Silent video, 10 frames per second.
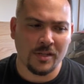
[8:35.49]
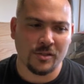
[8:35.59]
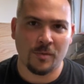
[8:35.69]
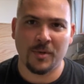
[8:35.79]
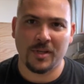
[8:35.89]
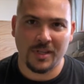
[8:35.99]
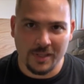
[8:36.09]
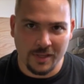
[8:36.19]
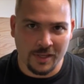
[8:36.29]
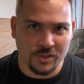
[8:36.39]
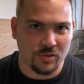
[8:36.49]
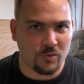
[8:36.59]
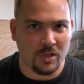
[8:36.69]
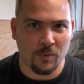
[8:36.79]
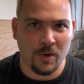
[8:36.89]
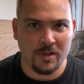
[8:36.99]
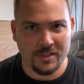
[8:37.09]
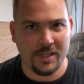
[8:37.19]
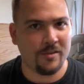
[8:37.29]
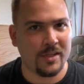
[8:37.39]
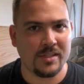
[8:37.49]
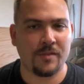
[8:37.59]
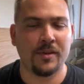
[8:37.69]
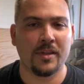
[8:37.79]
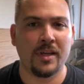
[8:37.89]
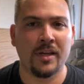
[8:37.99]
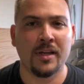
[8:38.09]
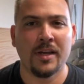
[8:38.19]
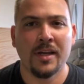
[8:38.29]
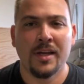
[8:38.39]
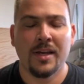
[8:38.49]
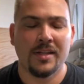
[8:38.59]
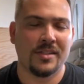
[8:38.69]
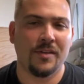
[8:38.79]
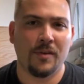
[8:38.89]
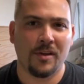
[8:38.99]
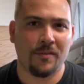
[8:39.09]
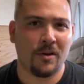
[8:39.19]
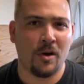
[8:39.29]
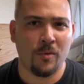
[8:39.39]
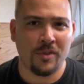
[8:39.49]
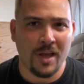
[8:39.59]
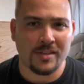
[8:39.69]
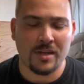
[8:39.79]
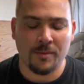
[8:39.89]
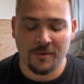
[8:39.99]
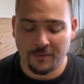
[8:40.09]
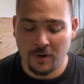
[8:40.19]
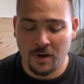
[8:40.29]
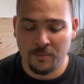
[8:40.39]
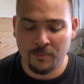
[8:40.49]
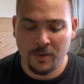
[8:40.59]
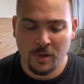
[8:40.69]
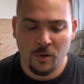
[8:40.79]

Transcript: So I'm going to clean the engine really well, degrease everything, and see if I can figure out where that's coming from.